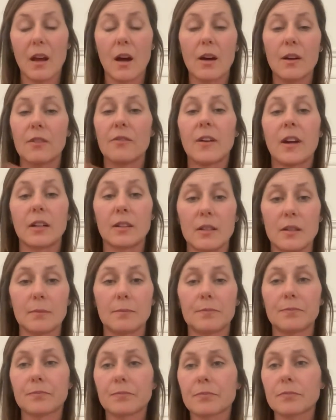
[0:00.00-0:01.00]
unaffected,
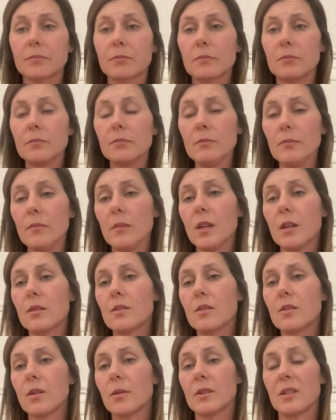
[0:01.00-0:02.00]

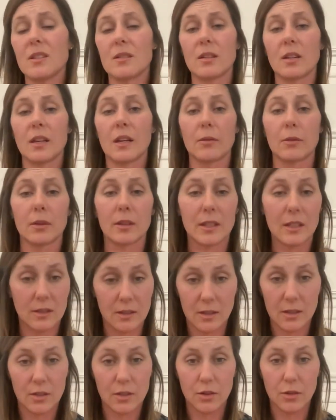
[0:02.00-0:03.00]
so it doesn't get
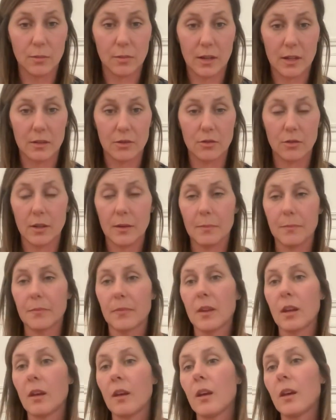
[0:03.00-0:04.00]
released into your bloodstream.
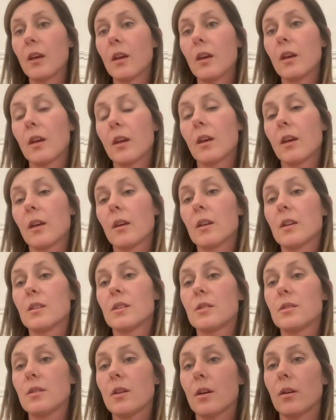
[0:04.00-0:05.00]

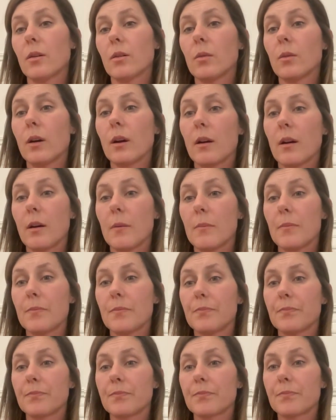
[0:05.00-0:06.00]
So
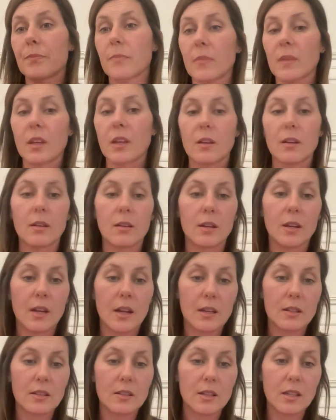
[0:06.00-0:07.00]
the
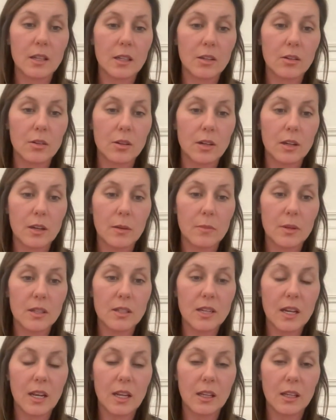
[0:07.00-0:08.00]
next thing you're going to be
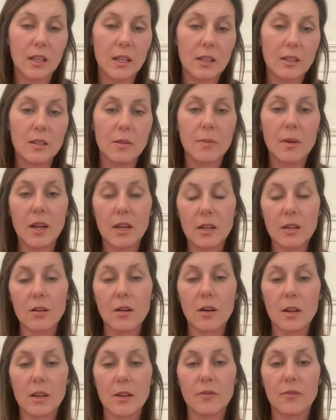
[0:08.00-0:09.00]
taking, depending
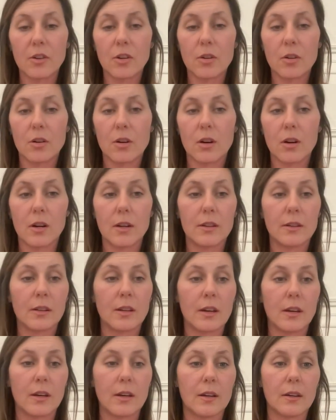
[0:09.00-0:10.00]
on if you're on
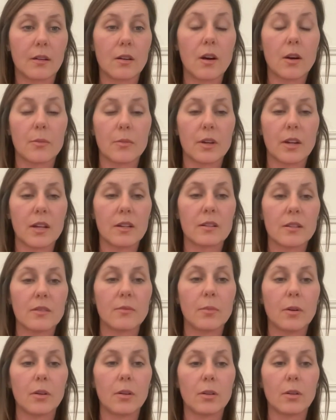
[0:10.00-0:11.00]
the
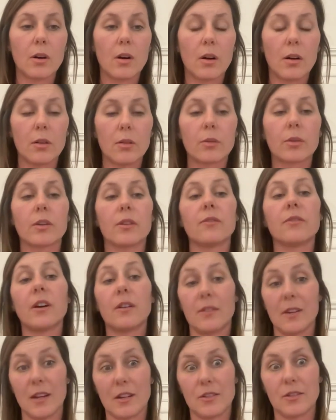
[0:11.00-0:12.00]
comprehensive protocol or the
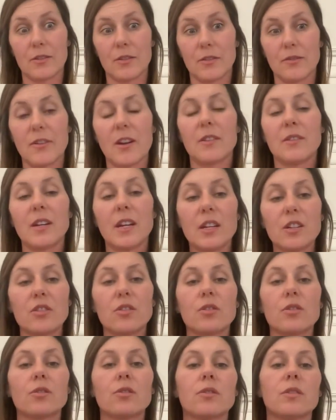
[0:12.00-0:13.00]
foundational.
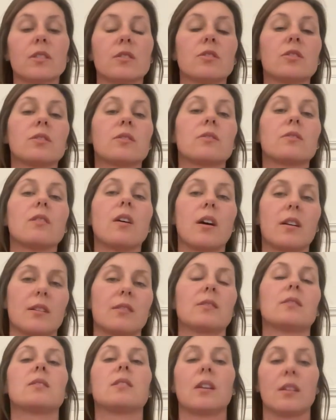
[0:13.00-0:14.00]
Foundational is just not
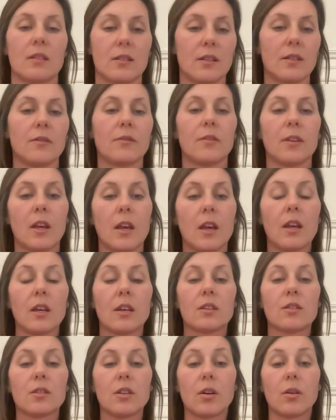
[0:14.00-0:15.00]
as intensive.
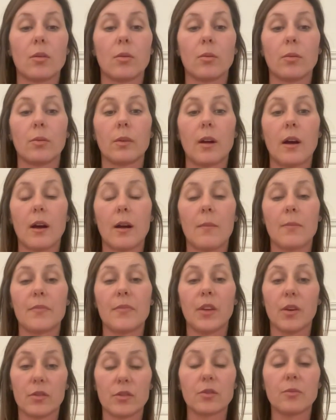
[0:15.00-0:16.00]
So
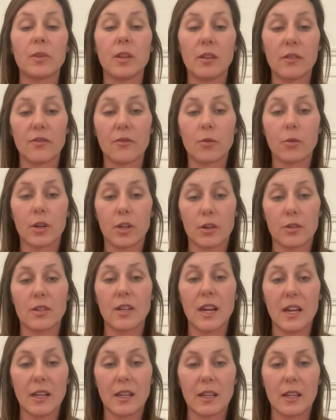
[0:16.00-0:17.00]
those will be the 4 you're
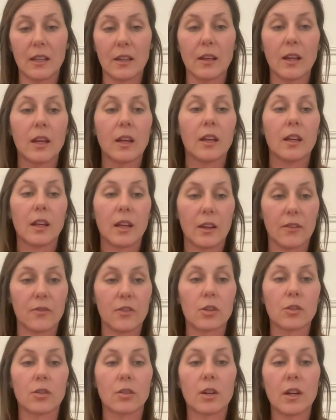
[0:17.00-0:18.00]
taking. If
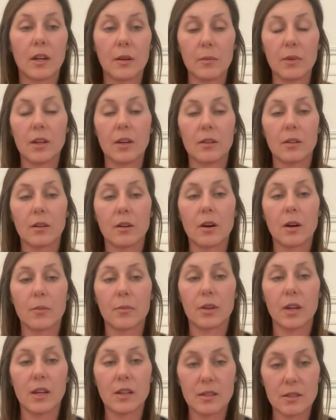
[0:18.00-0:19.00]
you're going to be on the
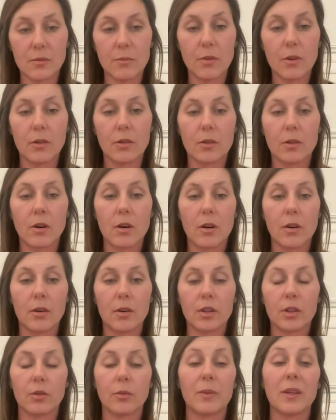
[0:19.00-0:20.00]
comprehensive protocol,
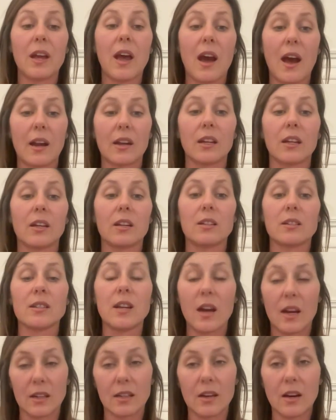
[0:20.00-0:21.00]
you'll be adding in
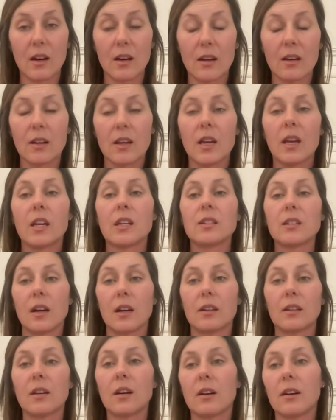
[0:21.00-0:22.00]
TUDCA.
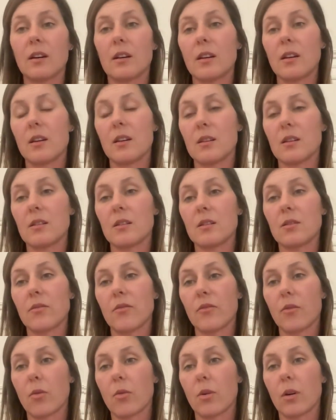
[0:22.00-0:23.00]
TUDCA is
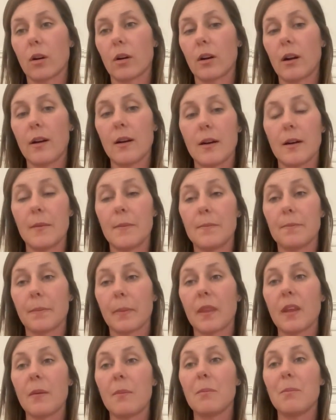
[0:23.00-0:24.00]
for
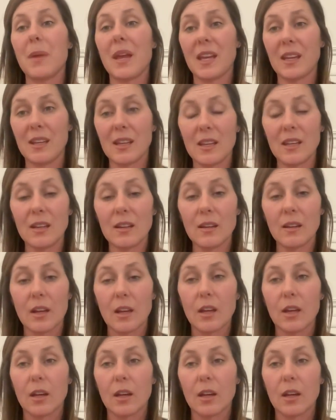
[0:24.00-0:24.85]
making